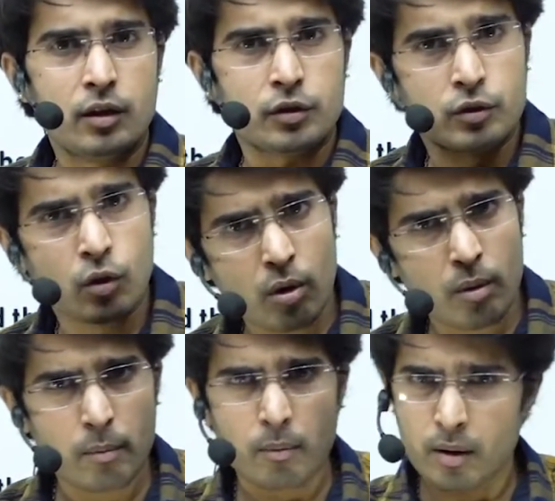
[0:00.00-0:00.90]
So
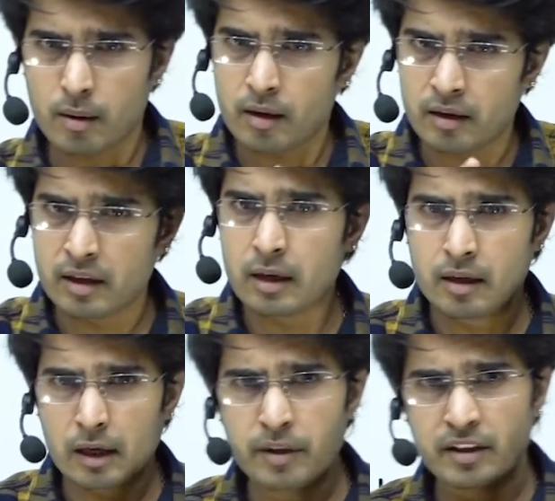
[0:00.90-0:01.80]

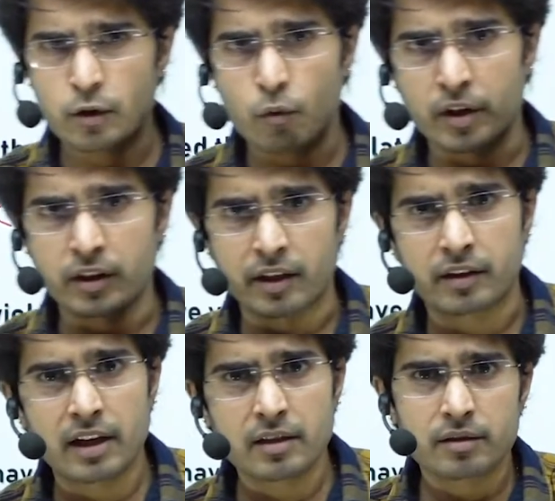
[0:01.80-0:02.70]
let me tell you one thing,
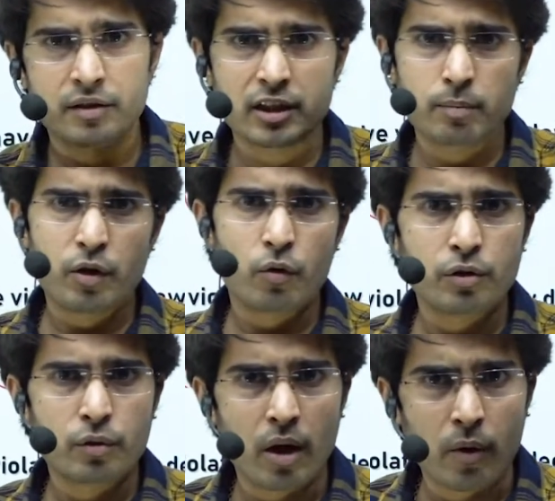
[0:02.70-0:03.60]
that just
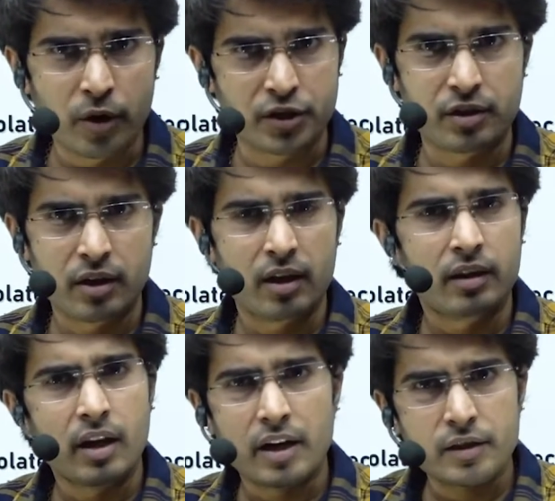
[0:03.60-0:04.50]
because you are rich,
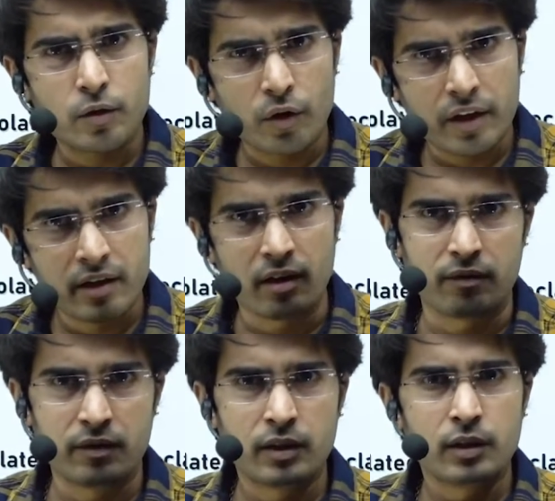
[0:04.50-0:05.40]
that is not
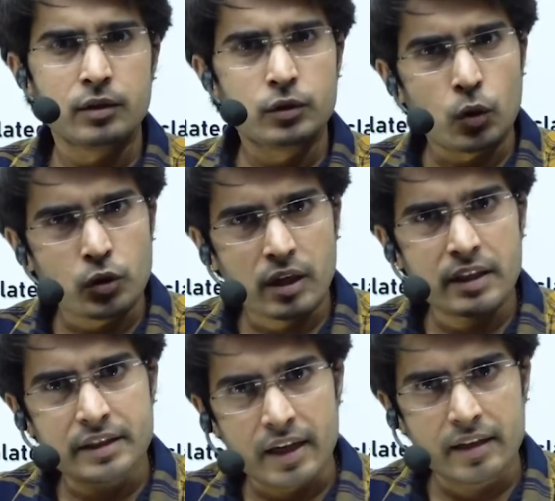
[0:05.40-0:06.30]
enough.
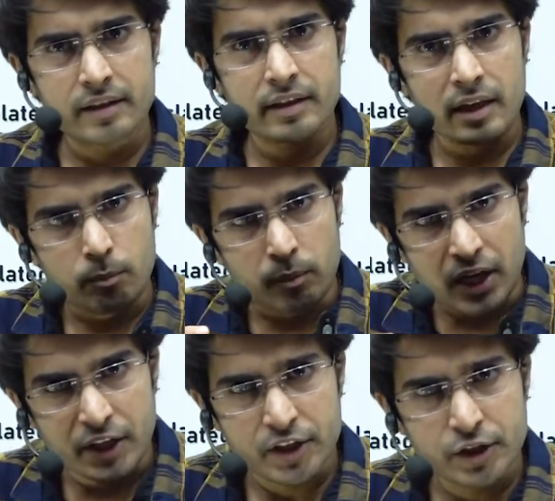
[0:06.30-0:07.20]
Social status, that
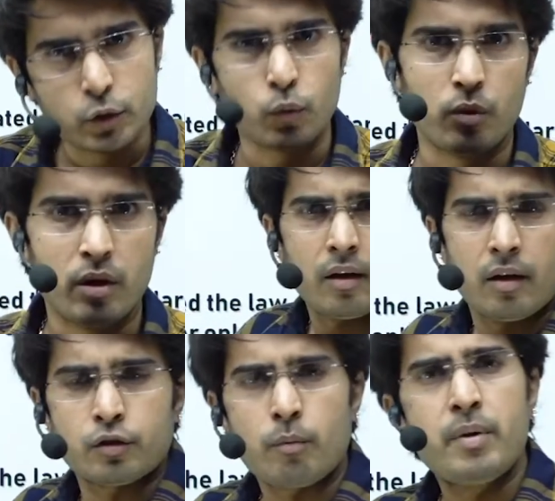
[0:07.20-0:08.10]
matters too.
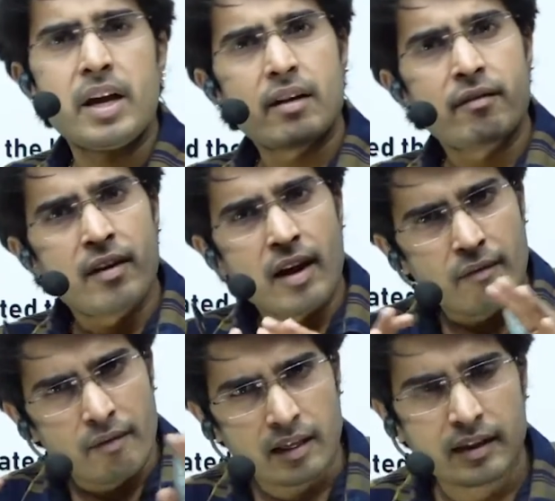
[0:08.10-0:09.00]
So being
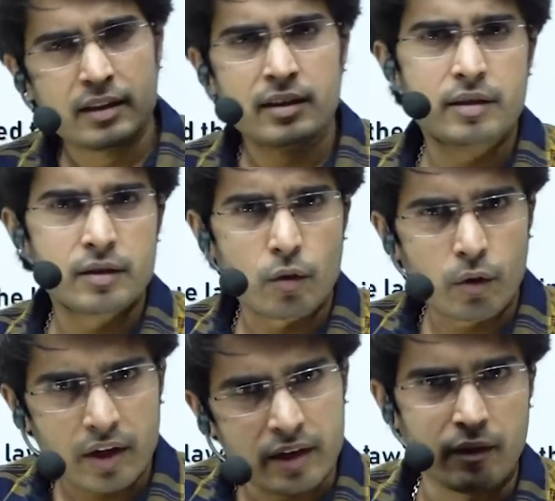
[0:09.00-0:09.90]
wealthy, this is
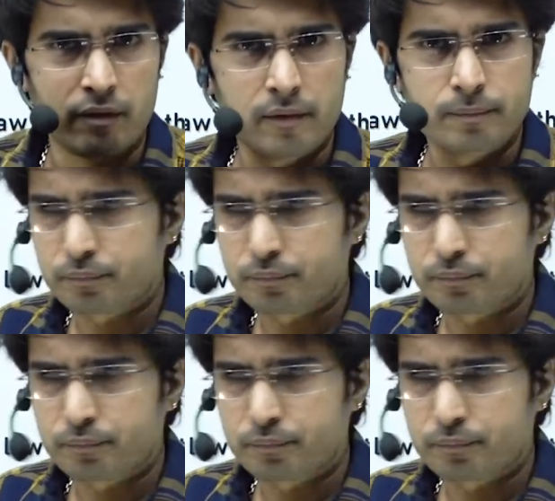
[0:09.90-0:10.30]
not enough.